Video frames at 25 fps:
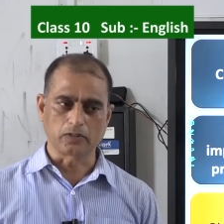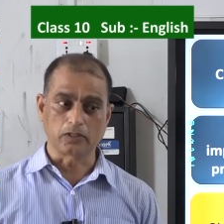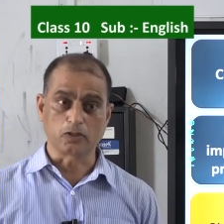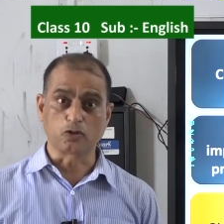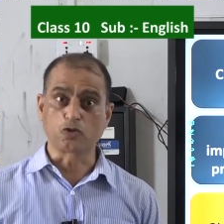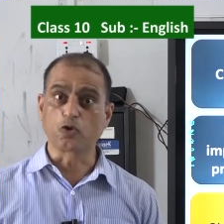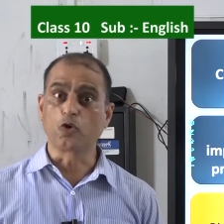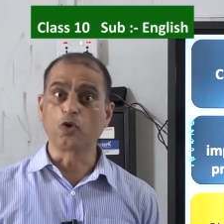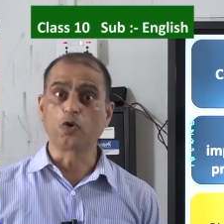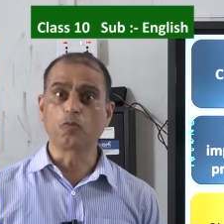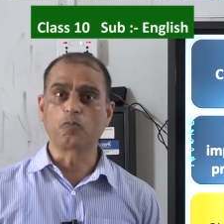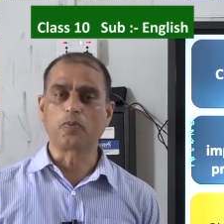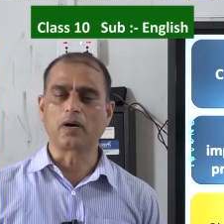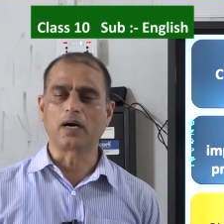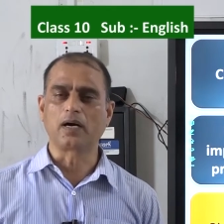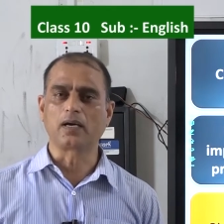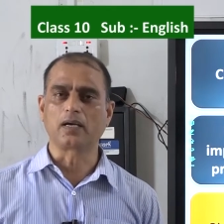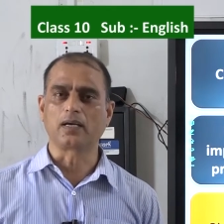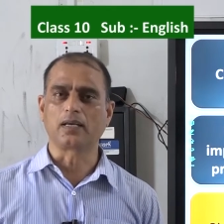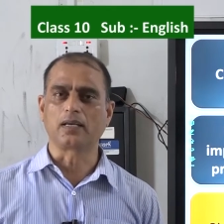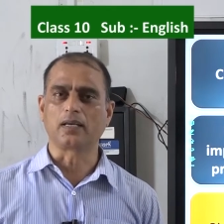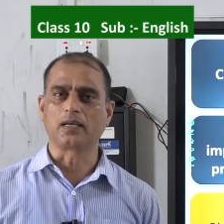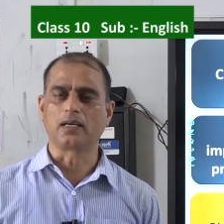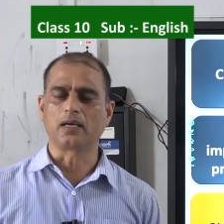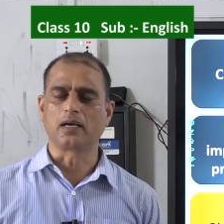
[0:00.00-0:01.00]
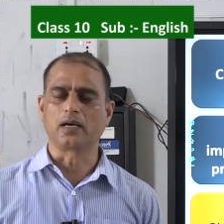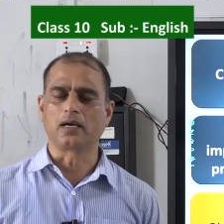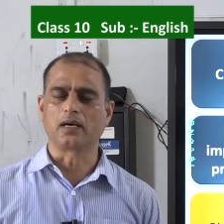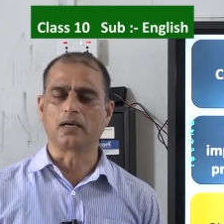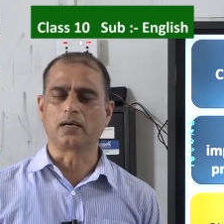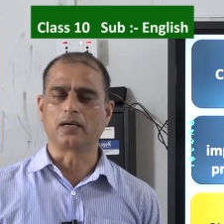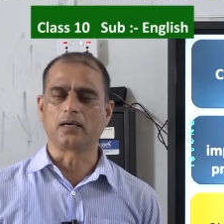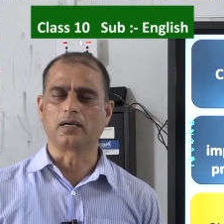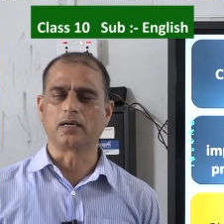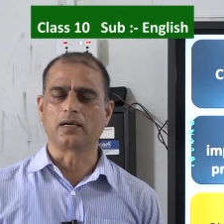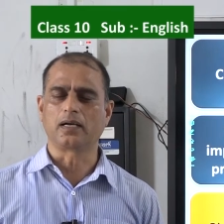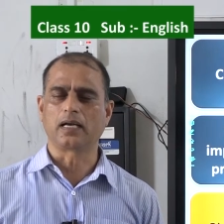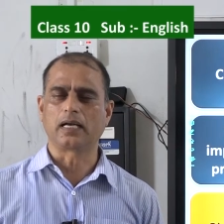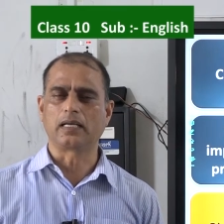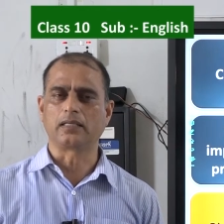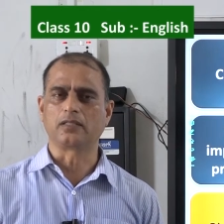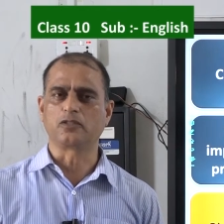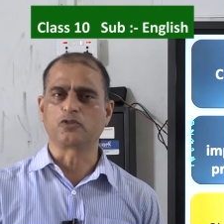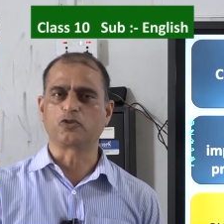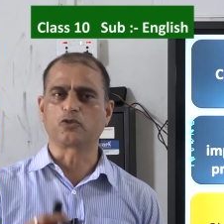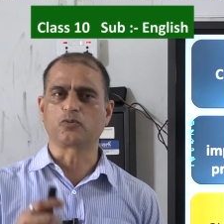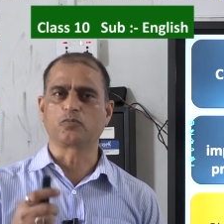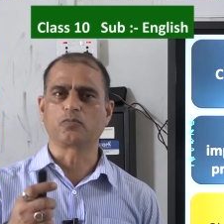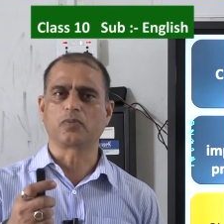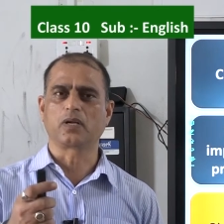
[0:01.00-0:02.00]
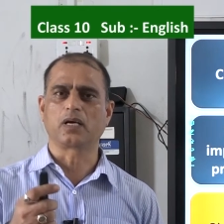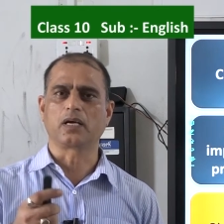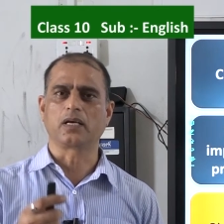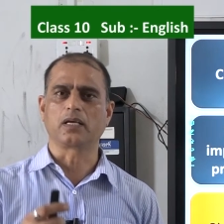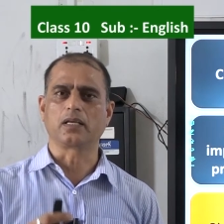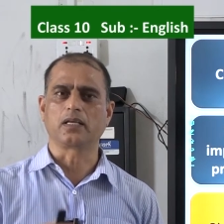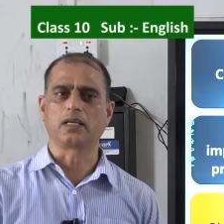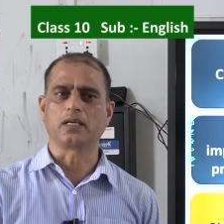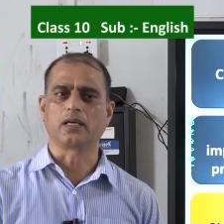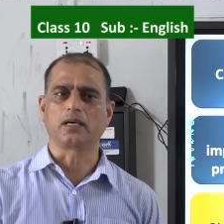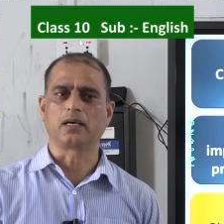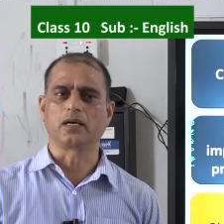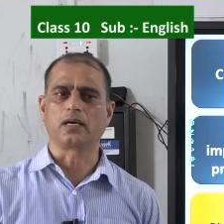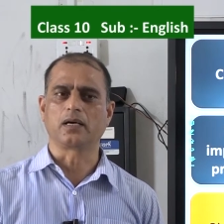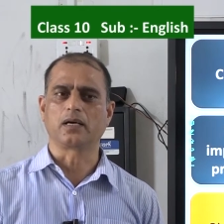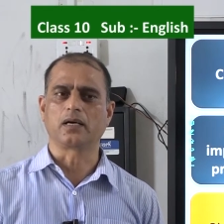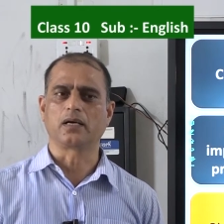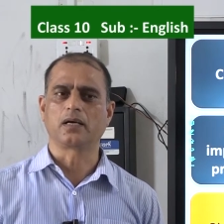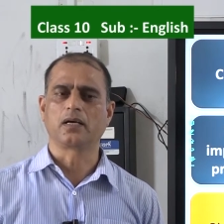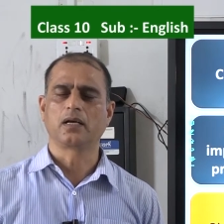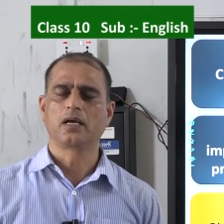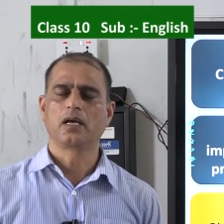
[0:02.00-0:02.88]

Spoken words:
Dolpa area and Jumla area.